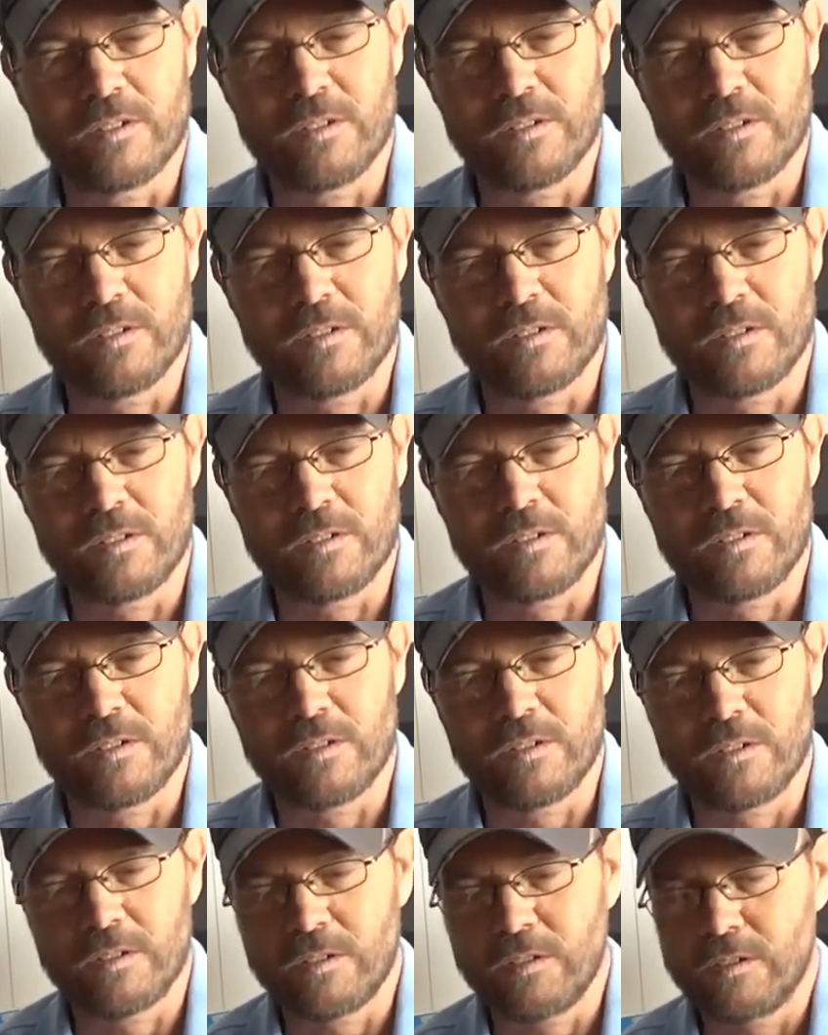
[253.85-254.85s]

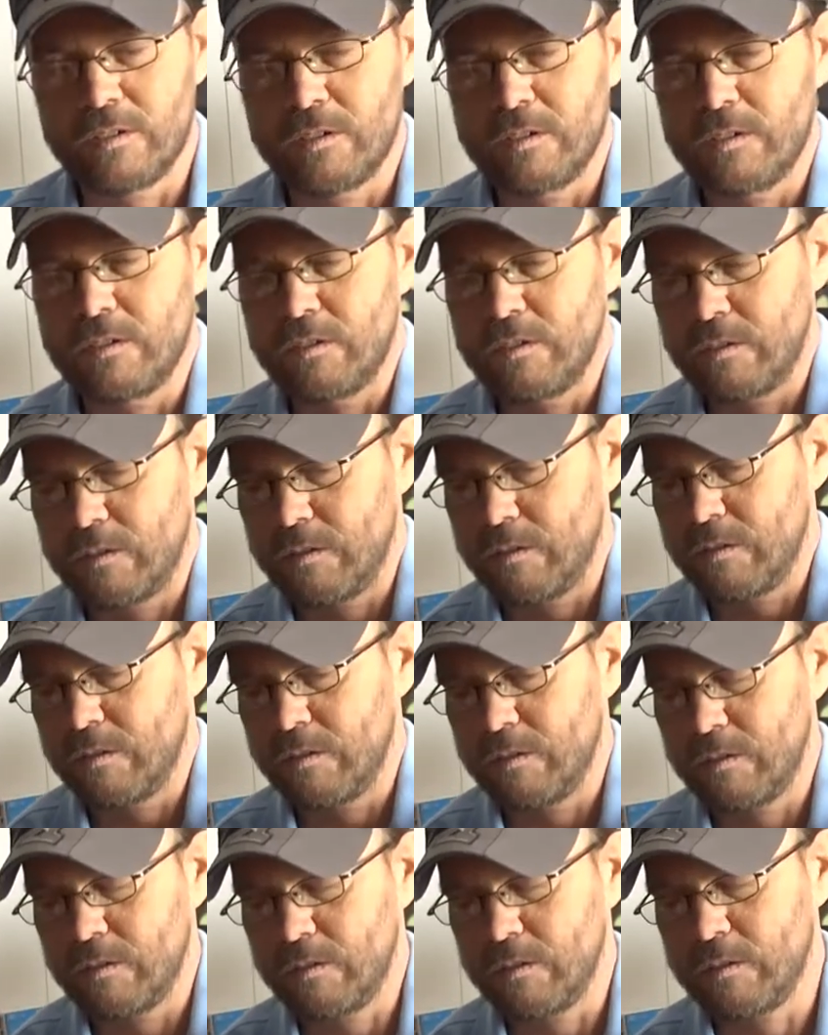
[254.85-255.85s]

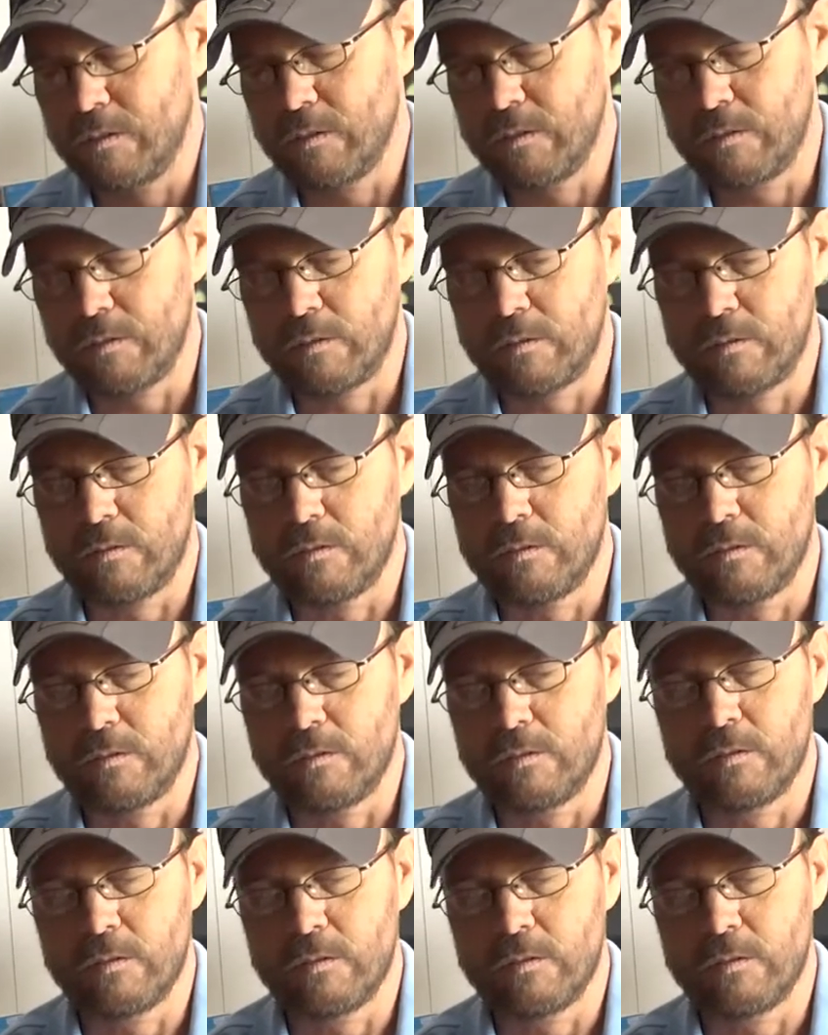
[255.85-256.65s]
Nobody speaks.